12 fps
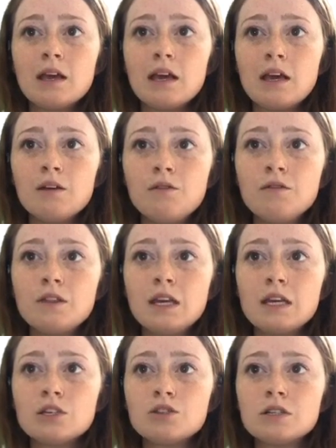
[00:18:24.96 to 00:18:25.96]
If the
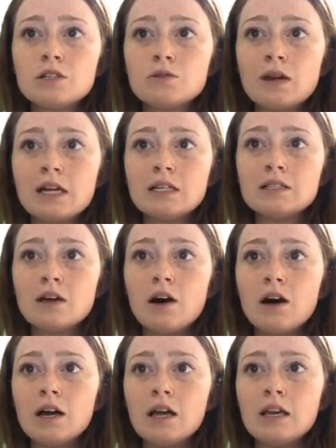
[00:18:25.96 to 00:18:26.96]
interest rates
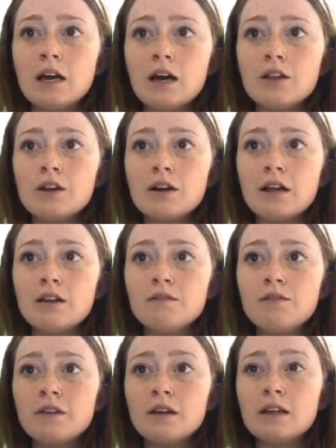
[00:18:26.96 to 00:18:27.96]
on other
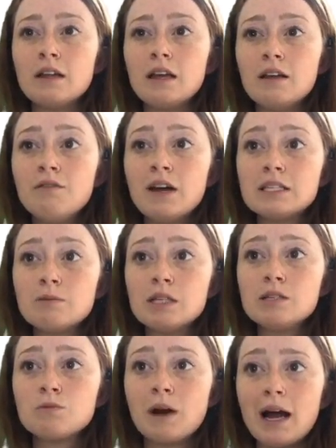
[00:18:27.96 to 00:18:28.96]

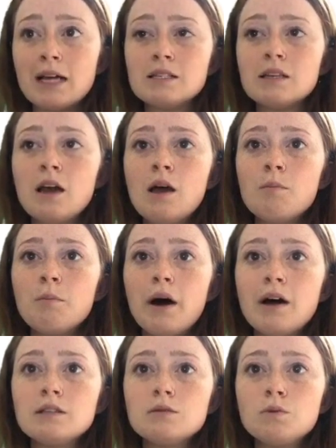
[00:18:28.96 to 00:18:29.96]
investments rise,
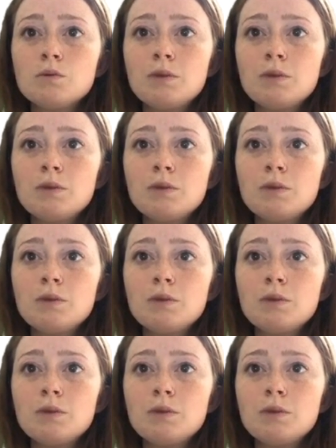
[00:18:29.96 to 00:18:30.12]
bonds